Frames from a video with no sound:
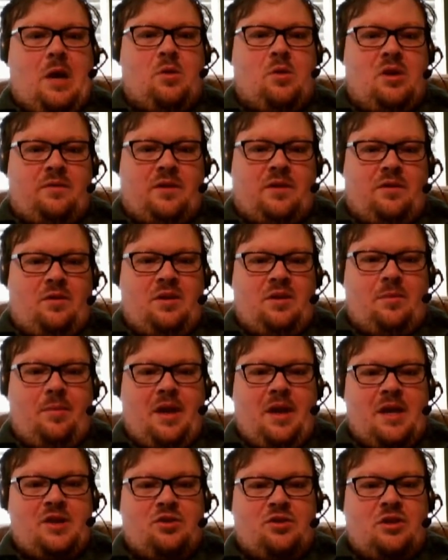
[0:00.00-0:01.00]
whenever I run the
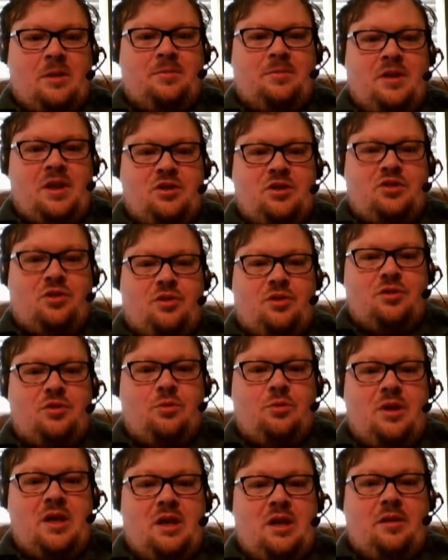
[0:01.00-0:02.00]
bash script, it shouldn't do
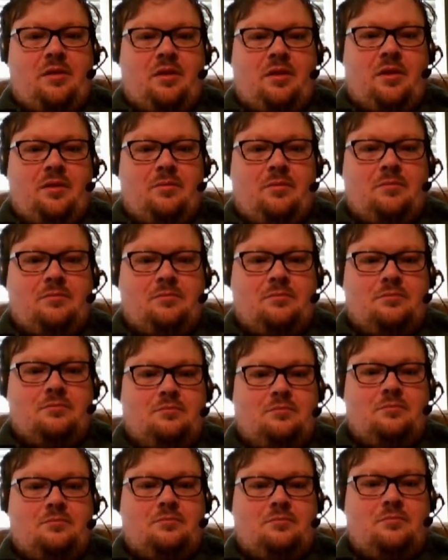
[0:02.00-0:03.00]
anything.
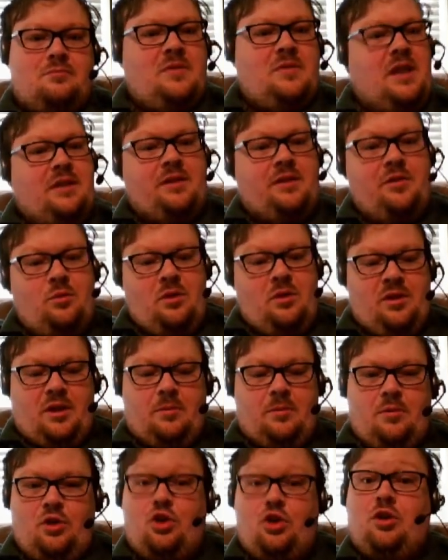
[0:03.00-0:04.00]
It didn't do anything.
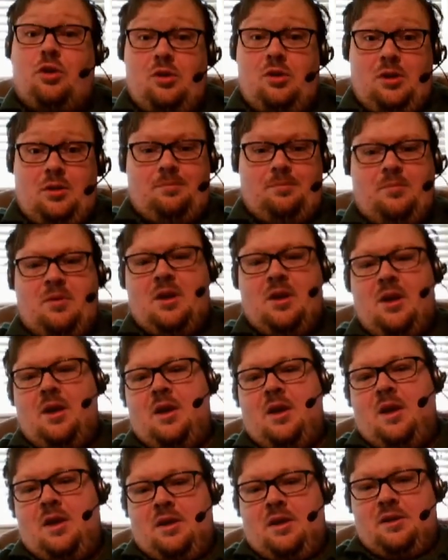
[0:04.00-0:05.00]
Good.
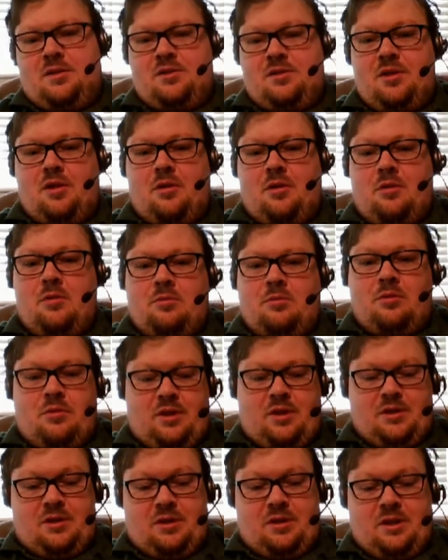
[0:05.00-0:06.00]
So, go
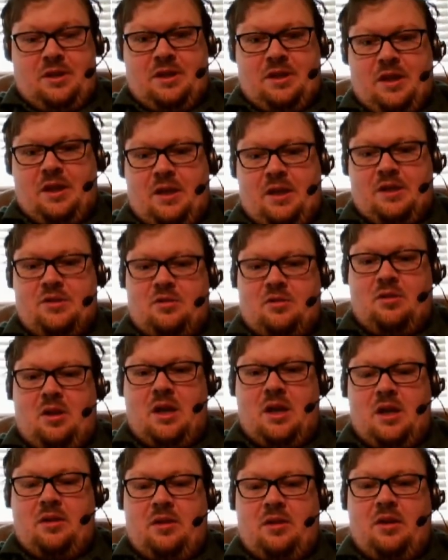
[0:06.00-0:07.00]
ahead and delete that extra
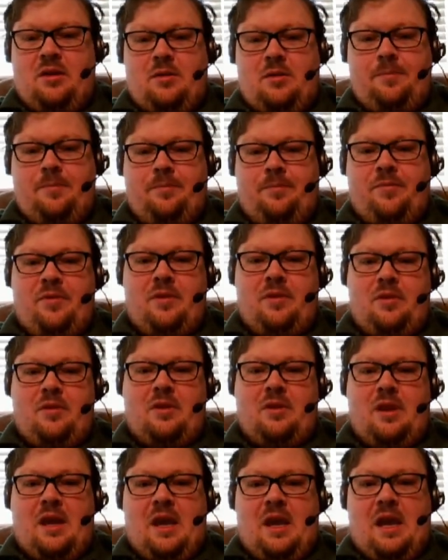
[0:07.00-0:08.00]
line there.
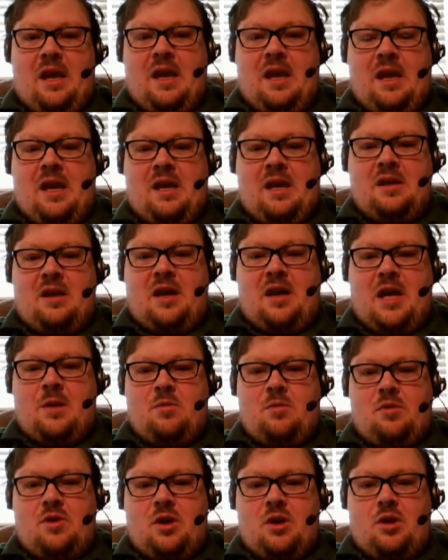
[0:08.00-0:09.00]
And I
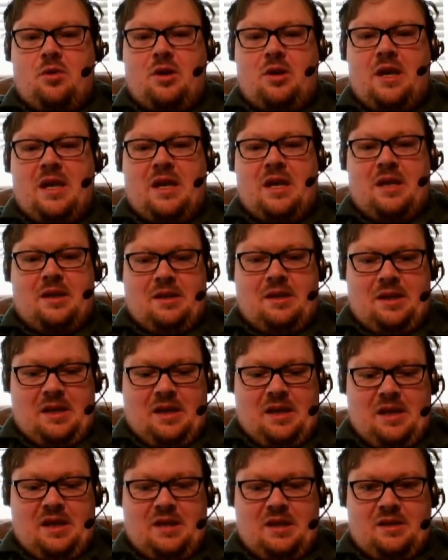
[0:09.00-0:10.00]
will go ahead
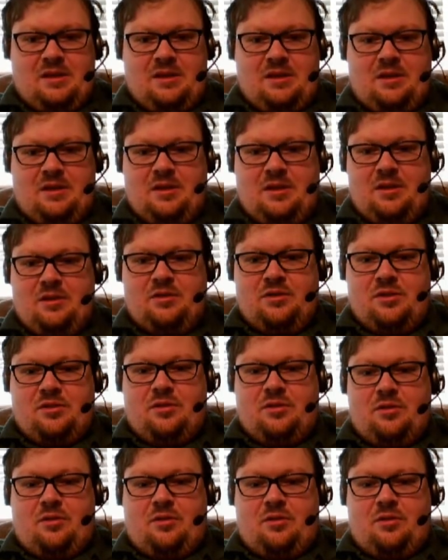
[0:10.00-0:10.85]
and just